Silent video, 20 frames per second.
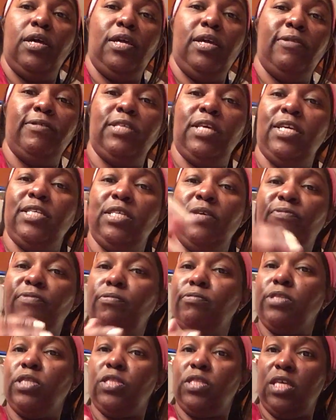as if it
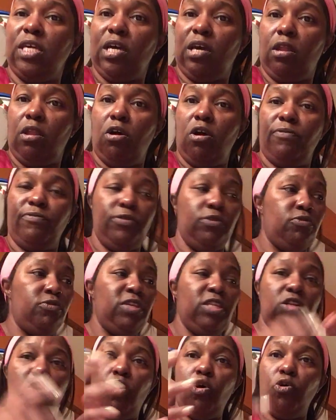was a thick cloth. You don't
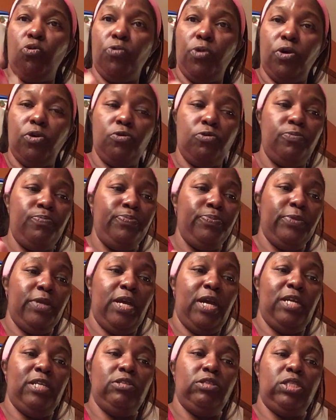need the whole roll,
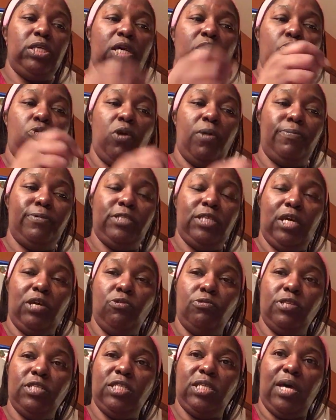and you take one potato
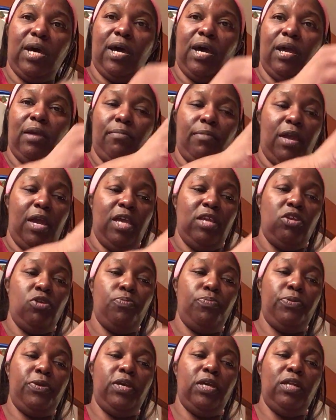at a time and you
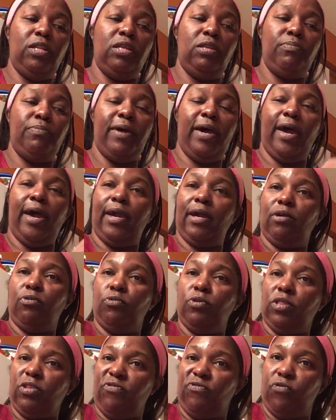peel it back
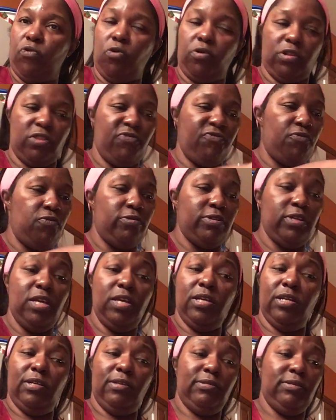with the fork.
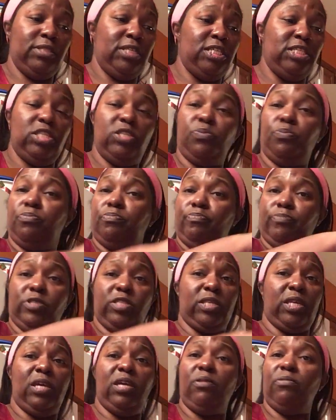The
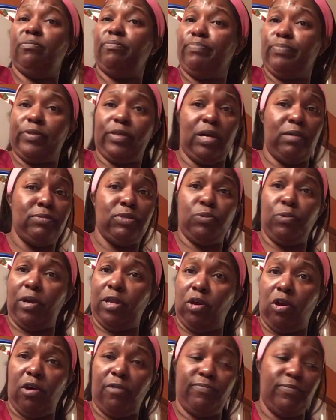skin comes right
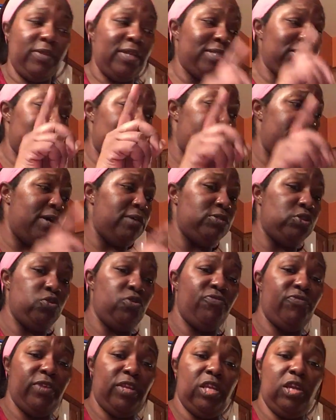off. Next time I'll do a
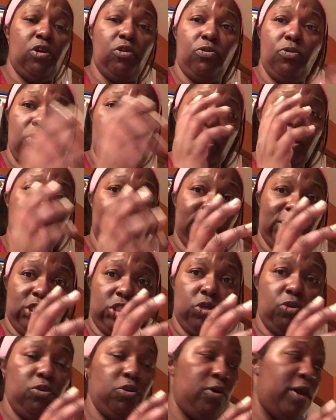video and
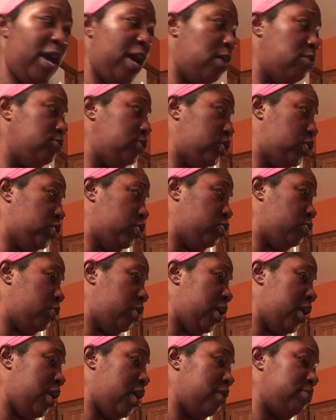show you how to,
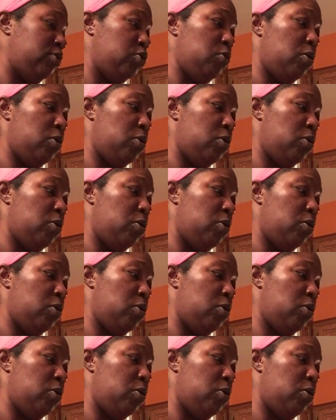how